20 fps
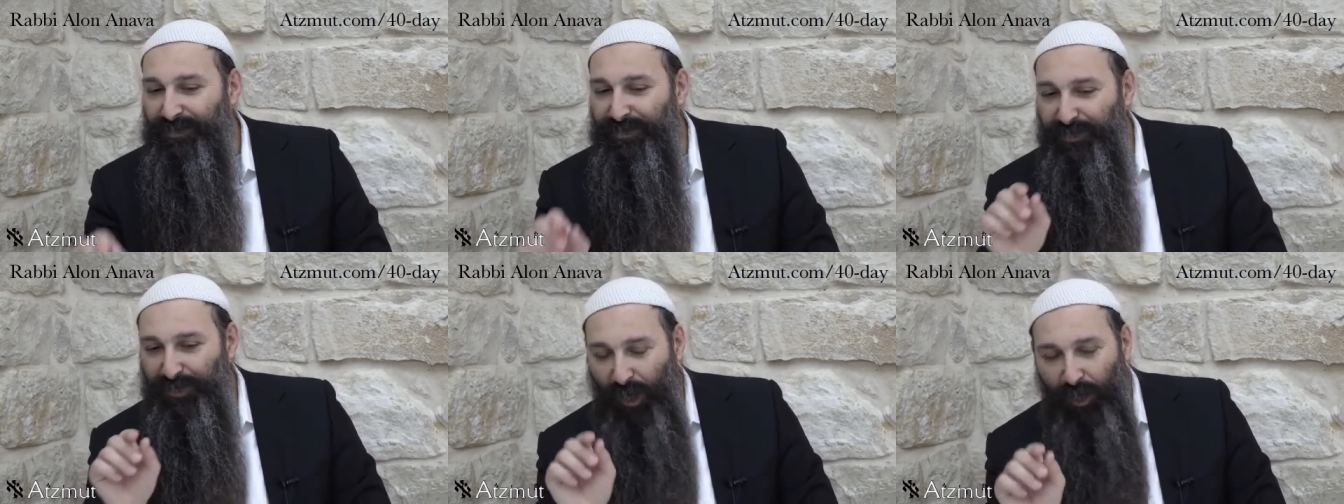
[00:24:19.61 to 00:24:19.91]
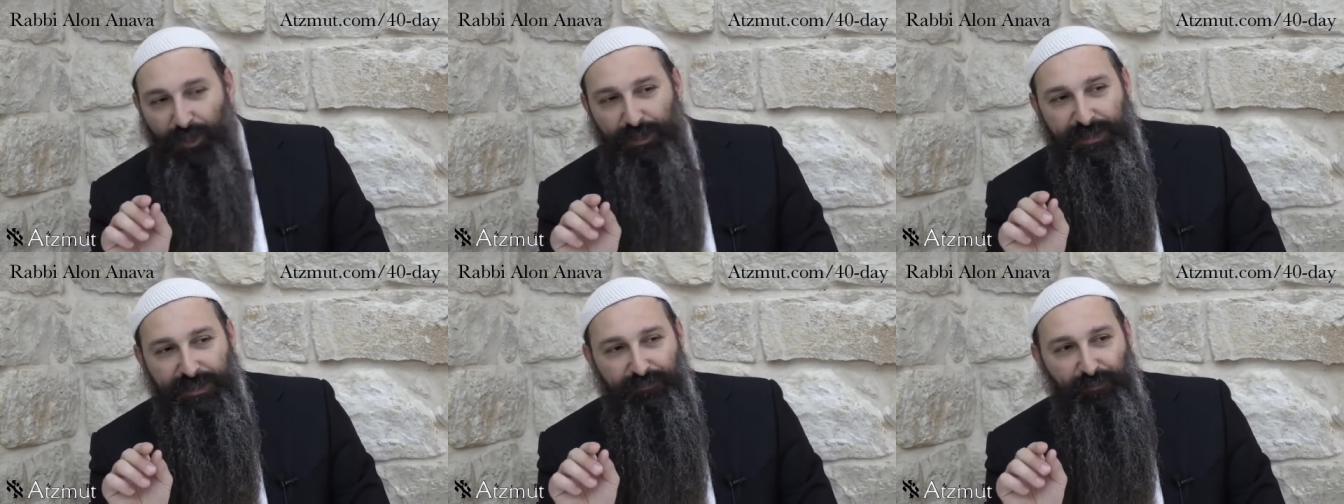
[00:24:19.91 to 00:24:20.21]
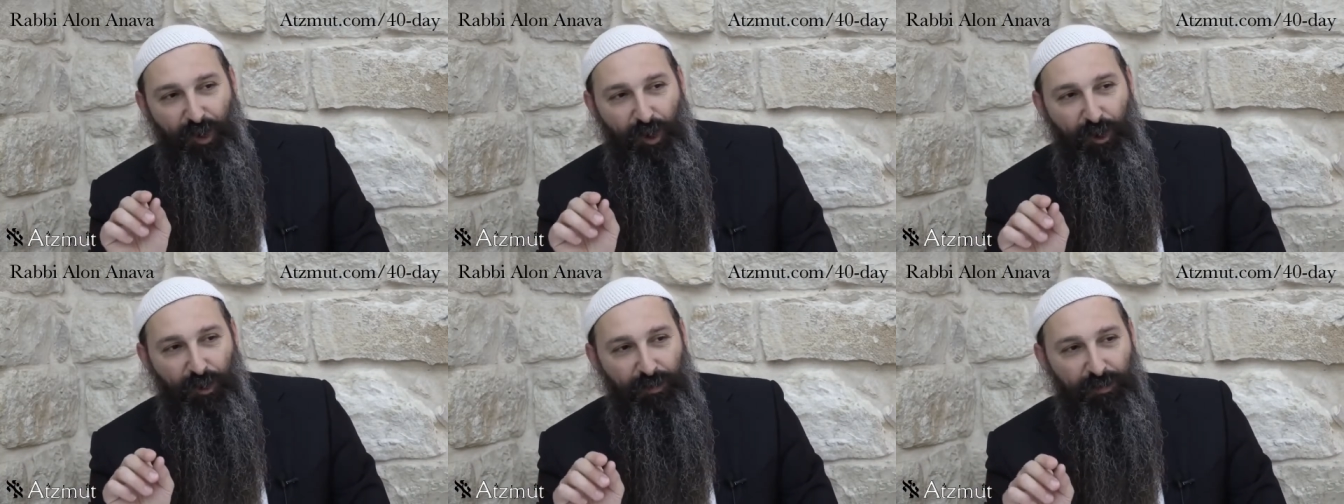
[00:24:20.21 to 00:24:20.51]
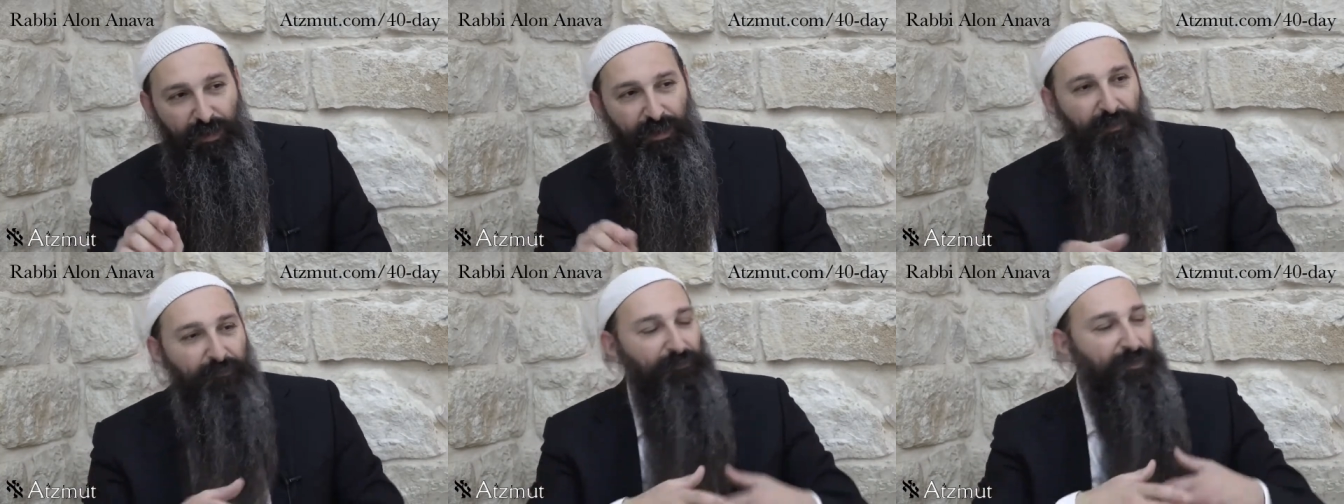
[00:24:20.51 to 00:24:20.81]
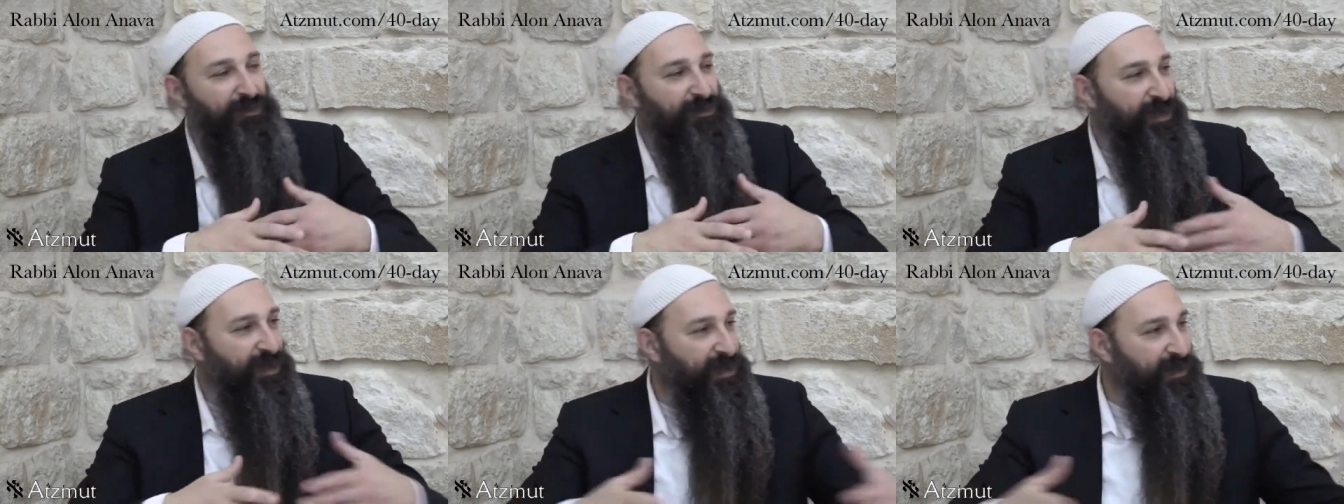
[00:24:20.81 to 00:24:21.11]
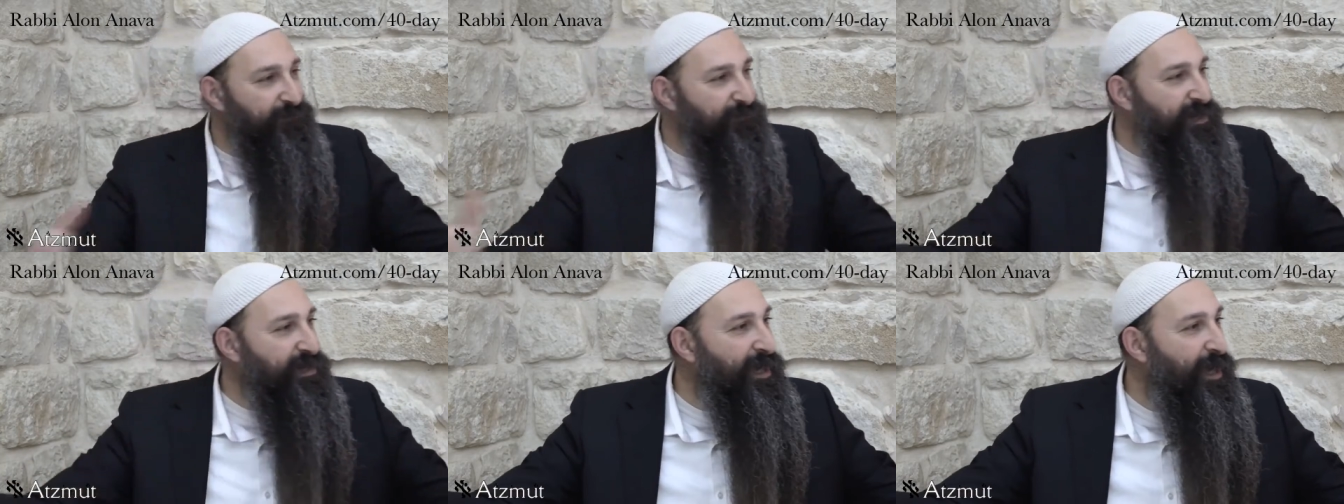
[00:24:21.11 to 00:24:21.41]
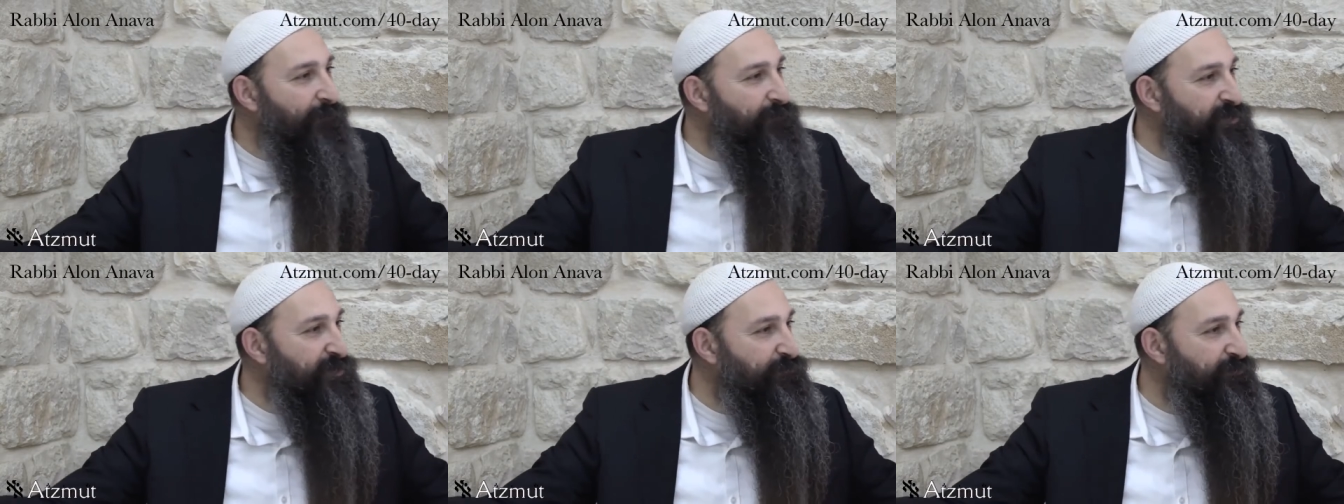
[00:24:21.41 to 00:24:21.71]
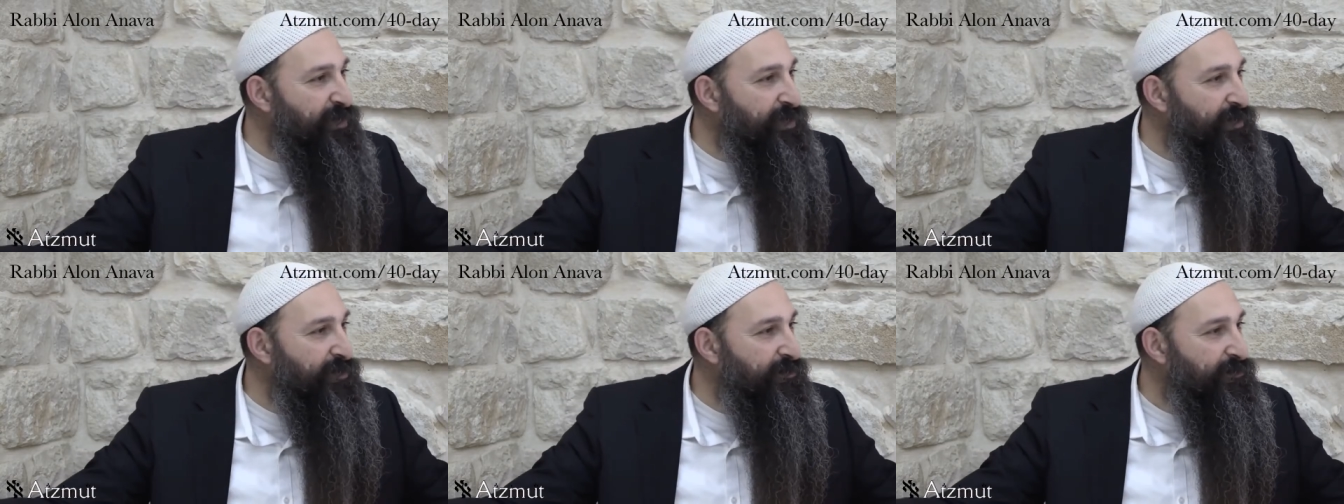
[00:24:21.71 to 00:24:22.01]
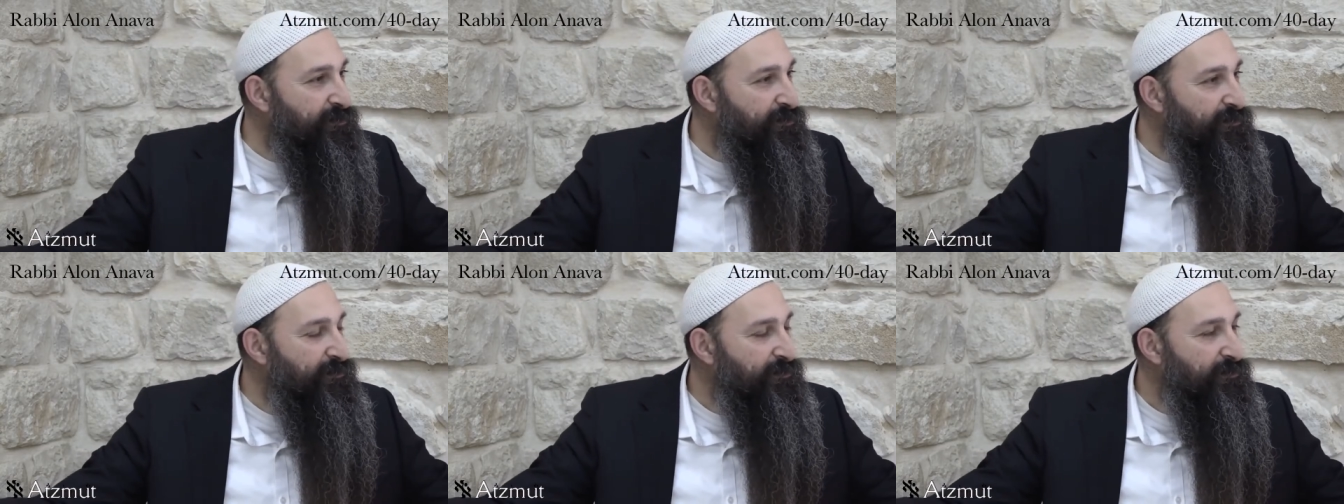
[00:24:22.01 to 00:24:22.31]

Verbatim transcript: starts small, but then it becomes big.